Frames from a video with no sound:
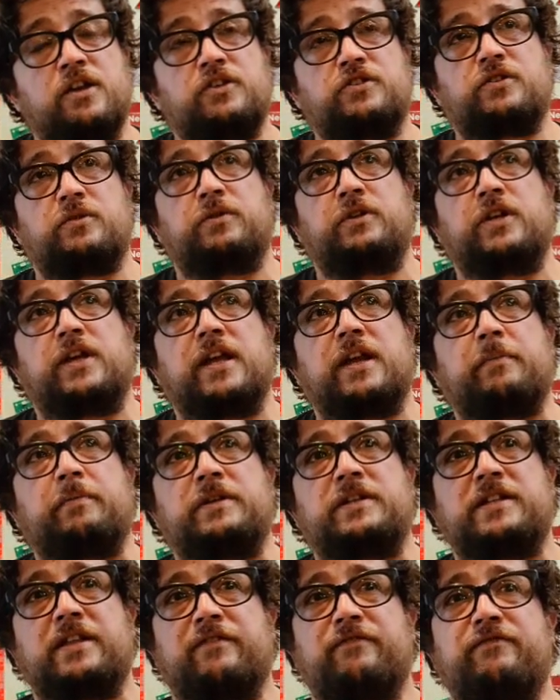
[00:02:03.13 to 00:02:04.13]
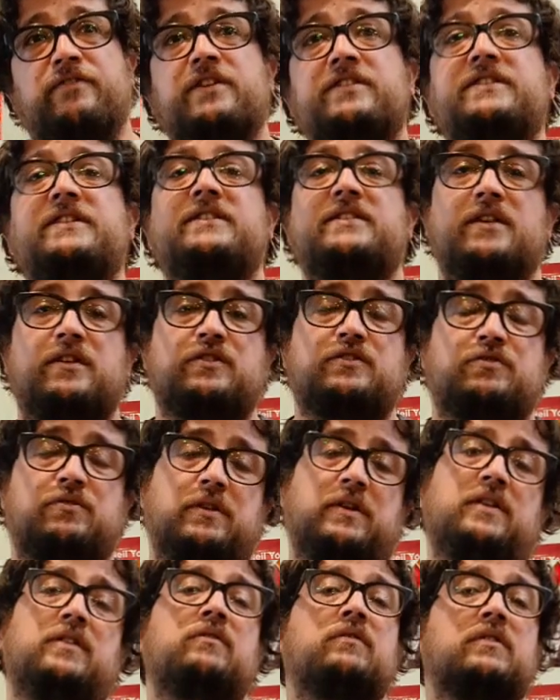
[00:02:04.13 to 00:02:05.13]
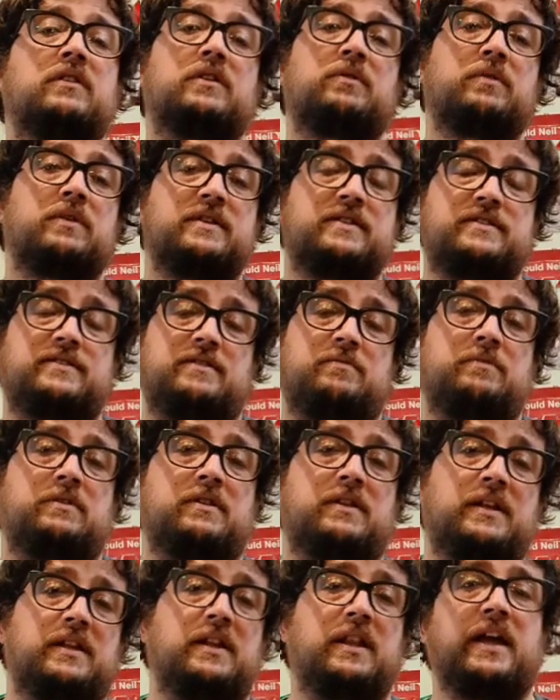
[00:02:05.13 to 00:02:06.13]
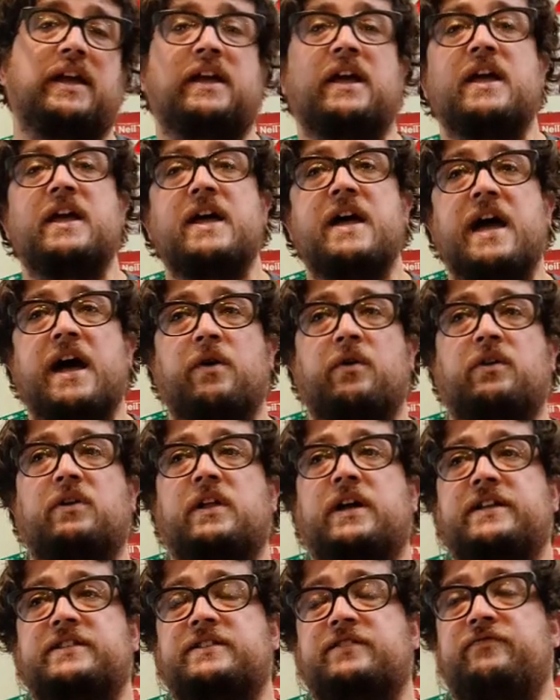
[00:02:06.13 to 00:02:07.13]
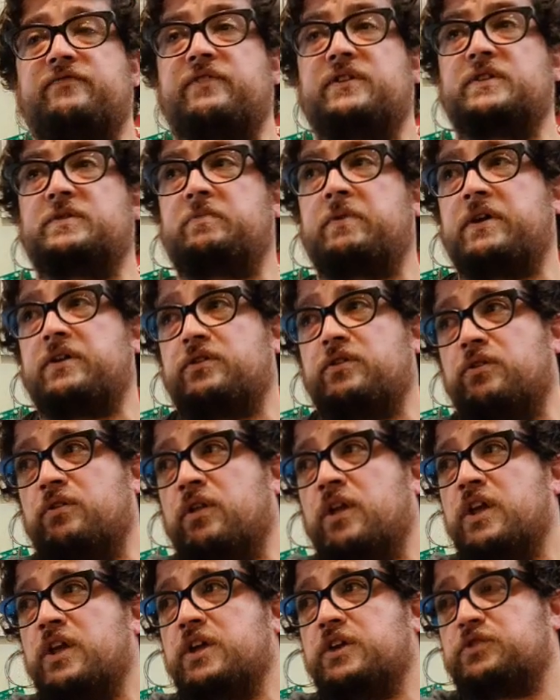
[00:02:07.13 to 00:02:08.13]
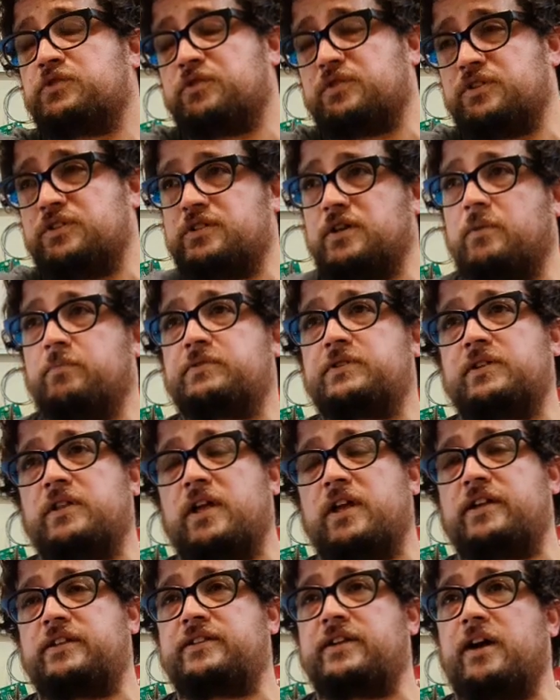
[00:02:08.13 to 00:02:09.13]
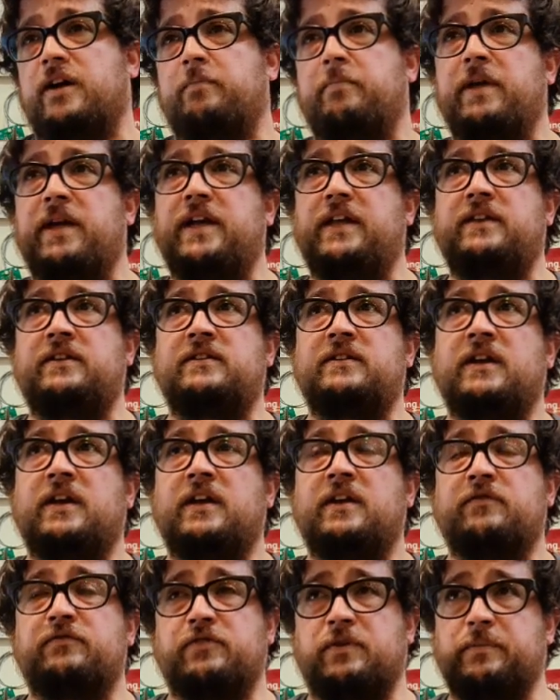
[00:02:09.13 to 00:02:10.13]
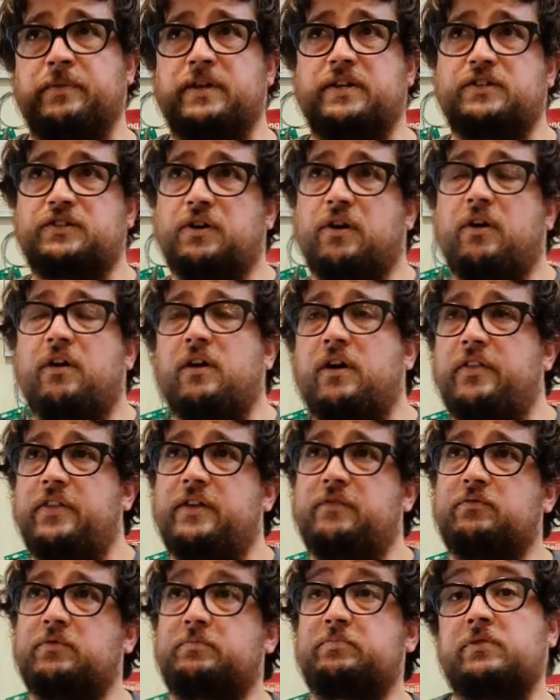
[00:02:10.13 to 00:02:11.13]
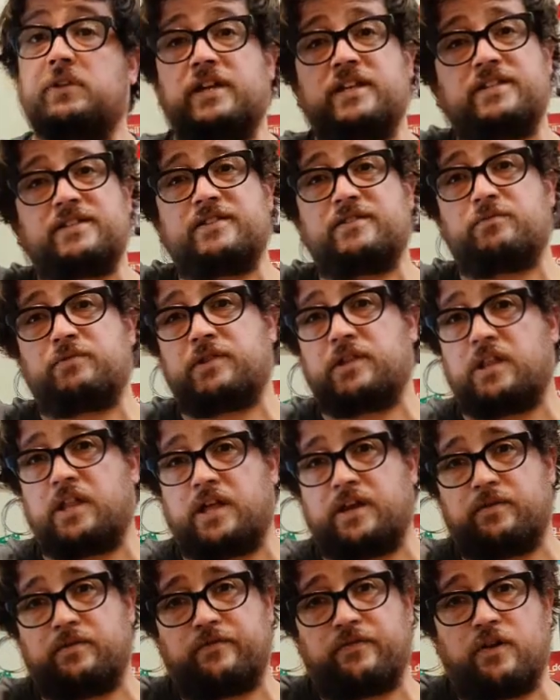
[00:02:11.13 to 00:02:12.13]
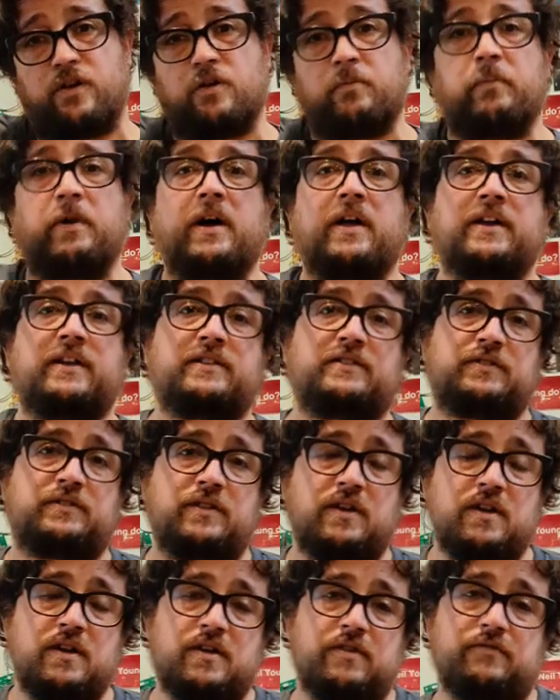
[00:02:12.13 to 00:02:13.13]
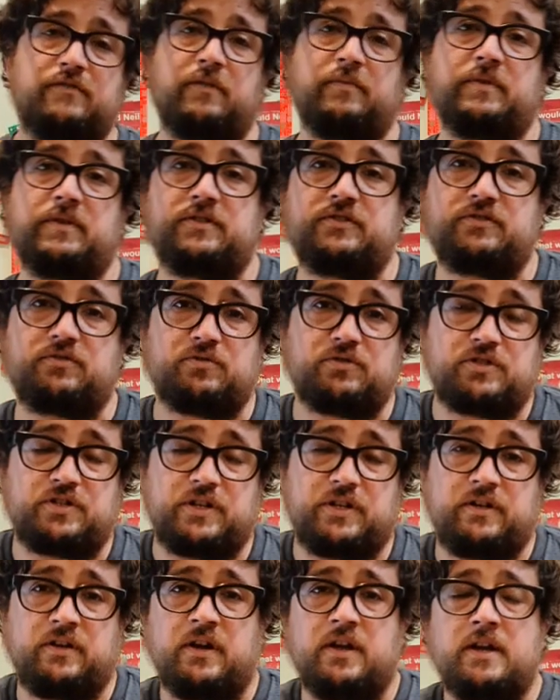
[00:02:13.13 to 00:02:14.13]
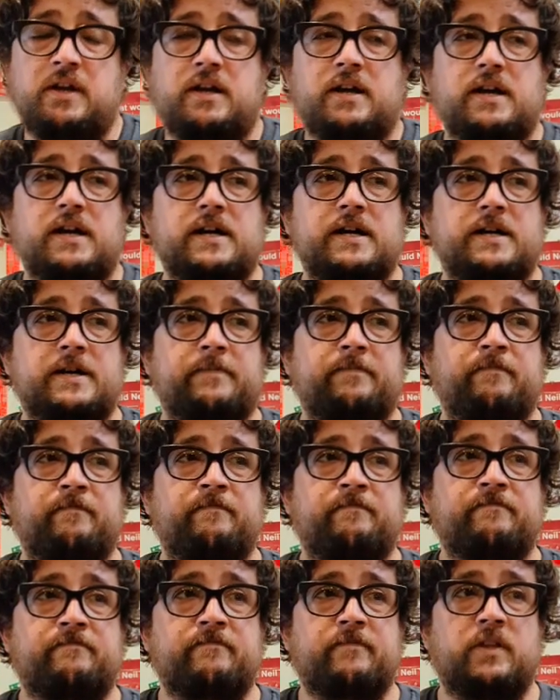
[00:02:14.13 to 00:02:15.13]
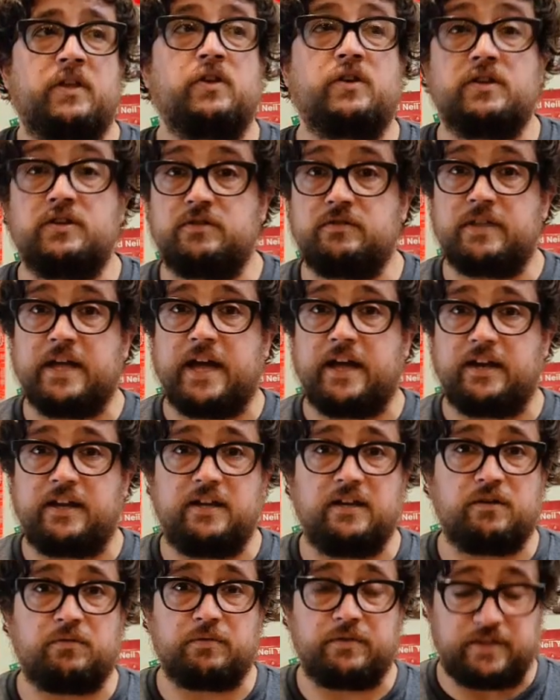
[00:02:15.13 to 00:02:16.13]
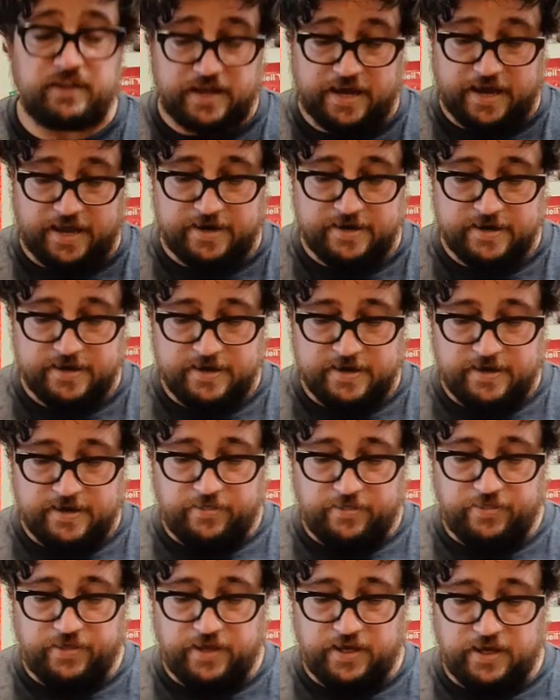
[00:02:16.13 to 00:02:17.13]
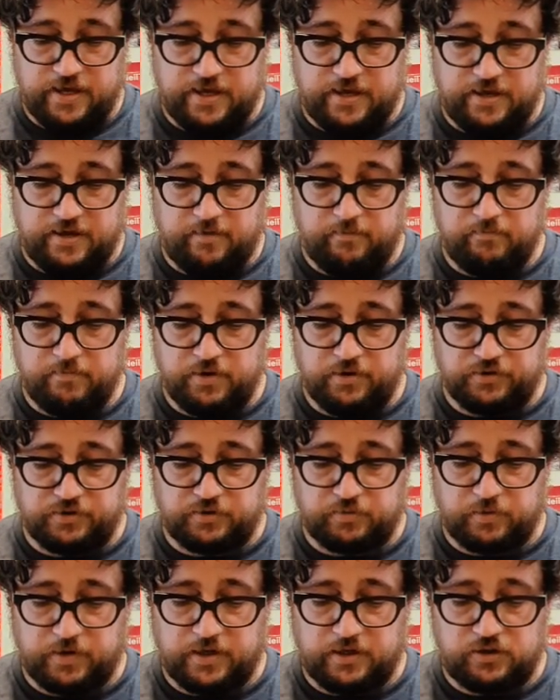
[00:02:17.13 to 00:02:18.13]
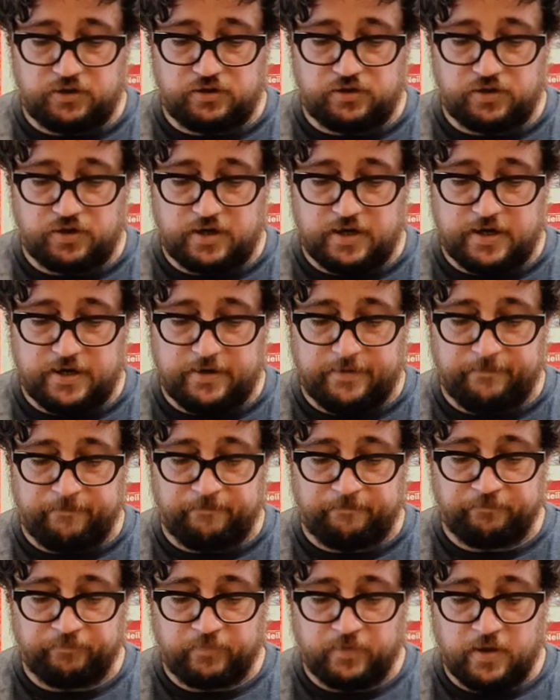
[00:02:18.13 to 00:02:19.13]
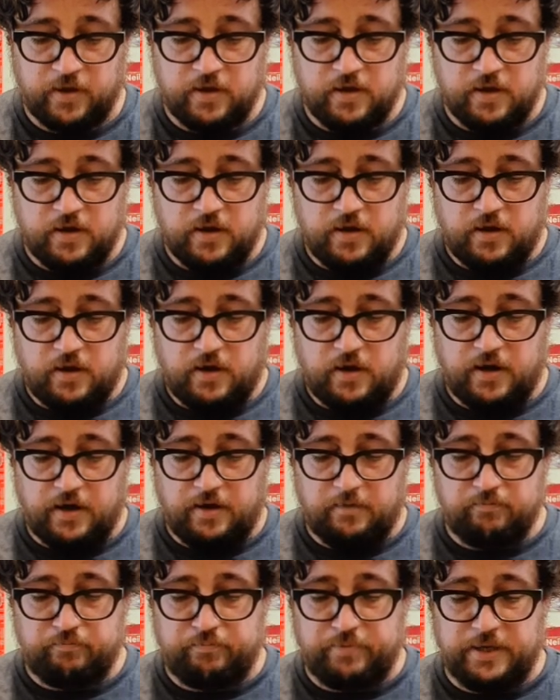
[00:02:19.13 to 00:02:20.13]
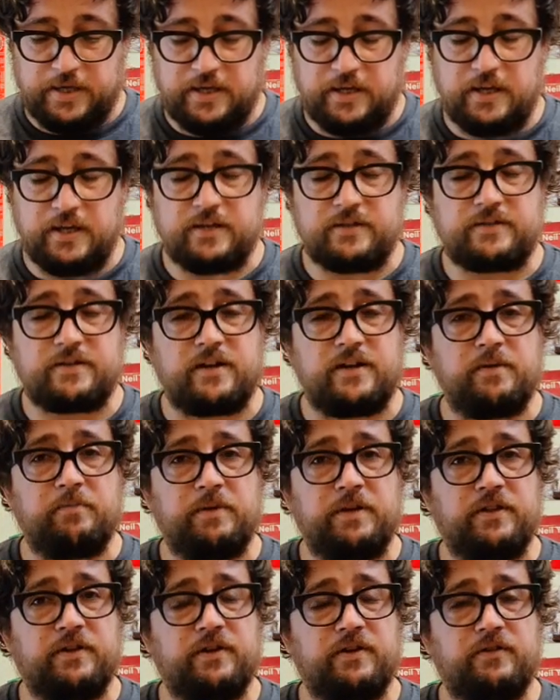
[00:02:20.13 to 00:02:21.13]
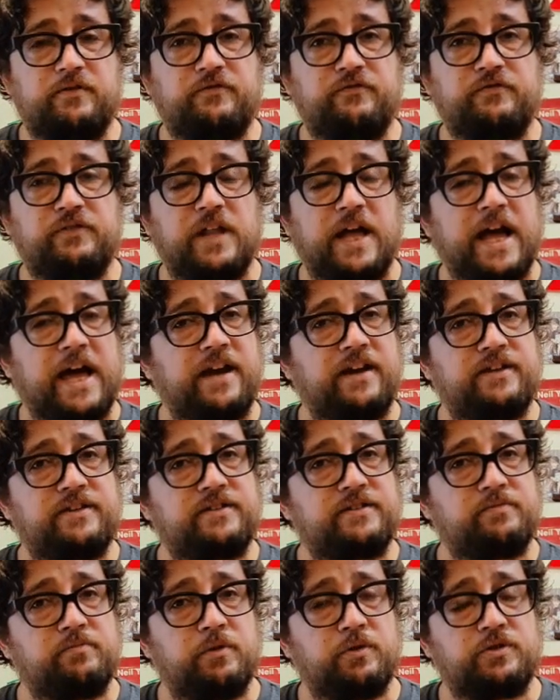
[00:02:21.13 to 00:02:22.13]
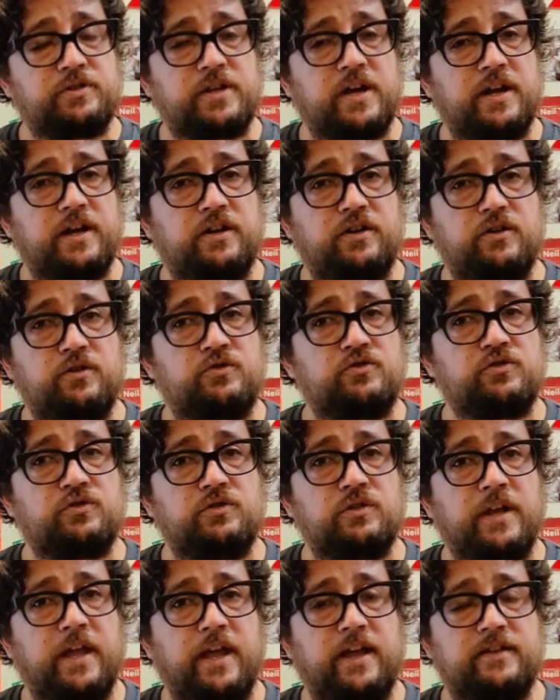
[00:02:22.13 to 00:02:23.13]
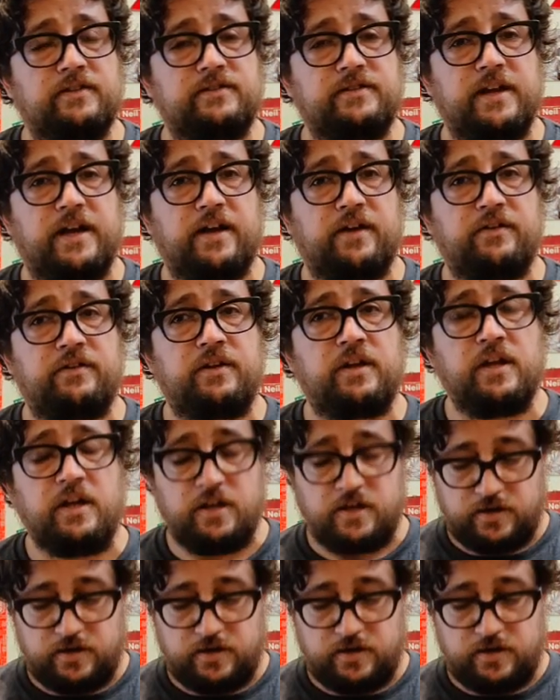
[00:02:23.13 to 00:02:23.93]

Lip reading: So when you get up into that fuzzy territory, you really want to simulate like how a classic fuzz pedal sort of dumps a lot of top end from the guitar and then replaces it with a lot of harmonics from the distortion. You can do that here with that. The middle switch, B is going to be the flattest, most kind of neutral gain sound.